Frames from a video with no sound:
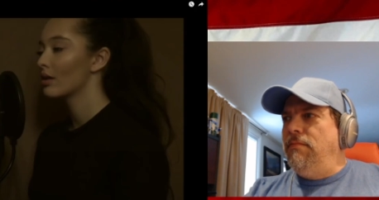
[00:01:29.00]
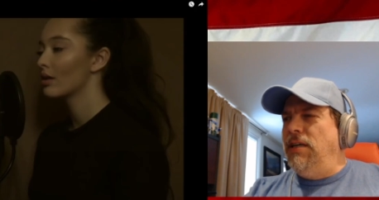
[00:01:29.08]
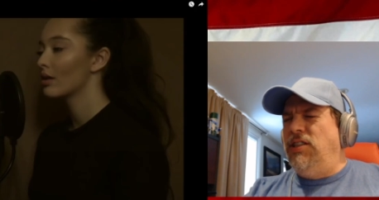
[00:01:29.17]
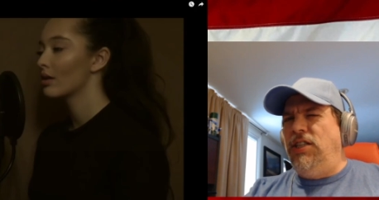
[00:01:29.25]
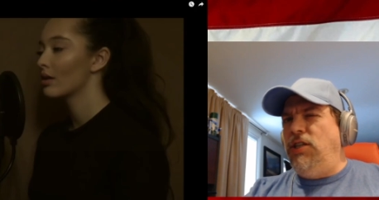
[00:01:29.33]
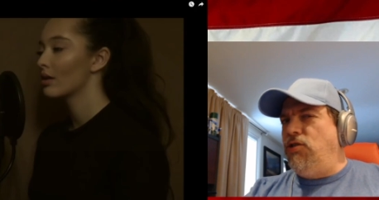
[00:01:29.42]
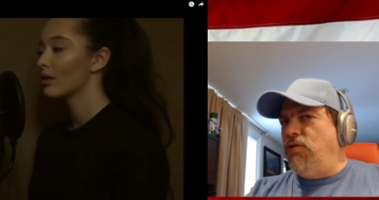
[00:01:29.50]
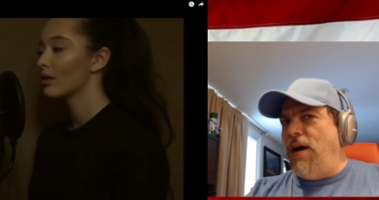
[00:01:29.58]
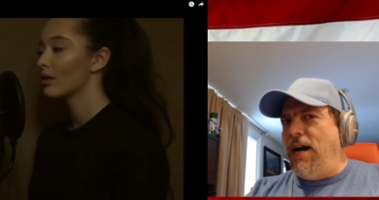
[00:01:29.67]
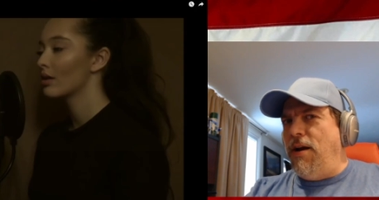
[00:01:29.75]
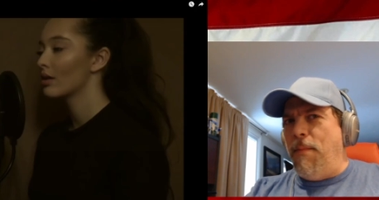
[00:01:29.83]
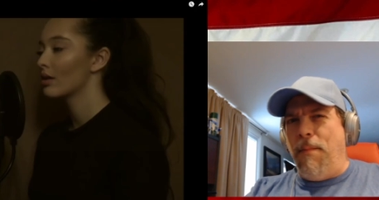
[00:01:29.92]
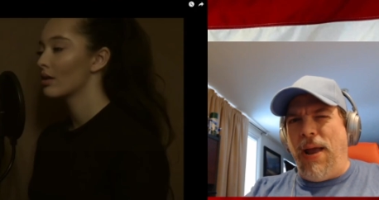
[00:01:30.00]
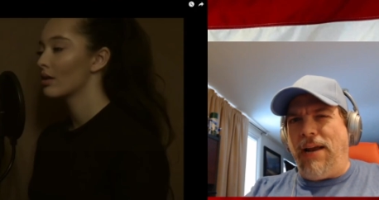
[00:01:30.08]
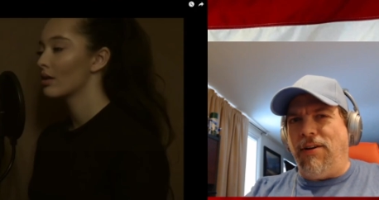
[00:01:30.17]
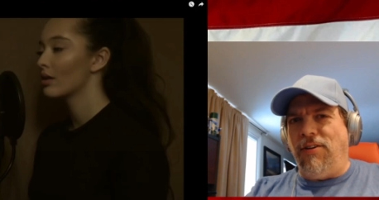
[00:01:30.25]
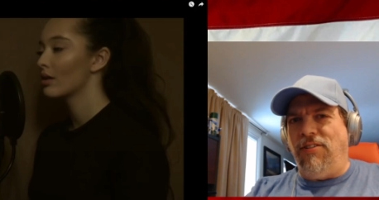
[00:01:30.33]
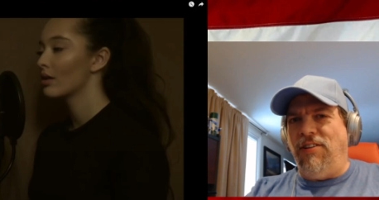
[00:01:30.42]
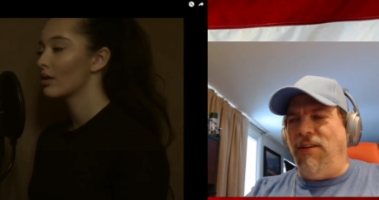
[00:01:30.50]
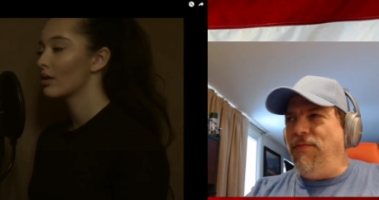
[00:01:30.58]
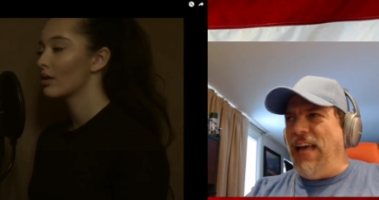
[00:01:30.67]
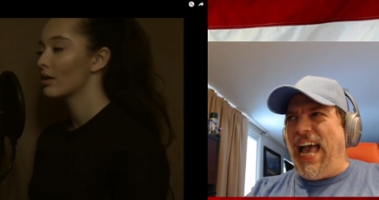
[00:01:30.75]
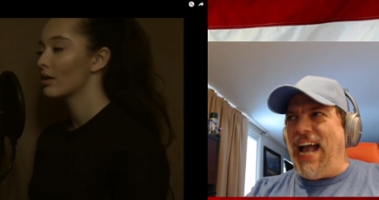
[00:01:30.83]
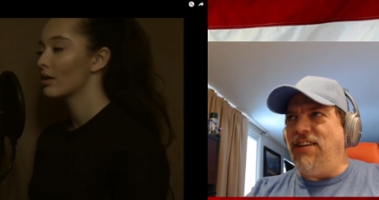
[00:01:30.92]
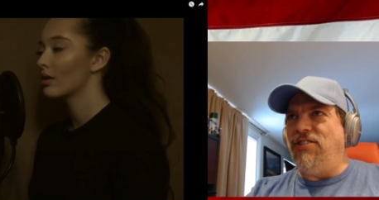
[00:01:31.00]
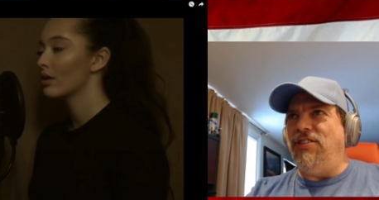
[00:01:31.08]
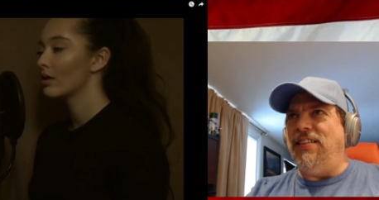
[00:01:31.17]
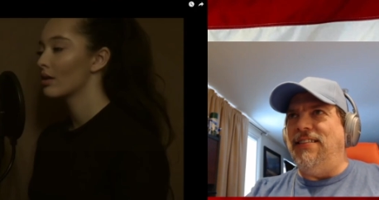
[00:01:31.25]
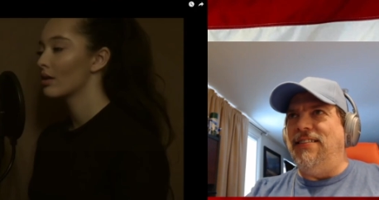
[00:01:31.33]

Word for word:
Speaker 1: Is she trying to make herself actually